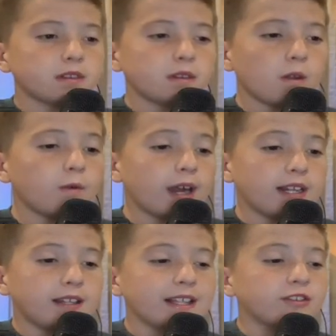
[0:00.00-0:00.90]
right.
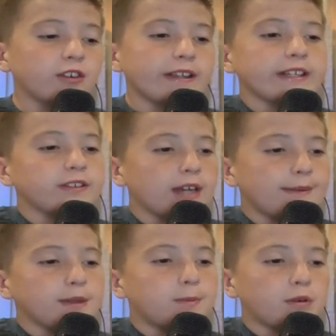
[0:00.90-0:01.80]
That's great that they're
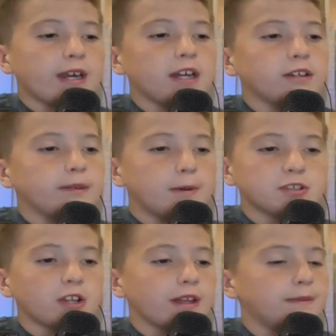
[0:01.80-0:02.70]
having the prayer to
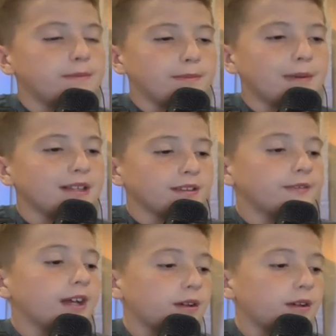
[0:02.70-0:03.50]
push all that bad stuff out.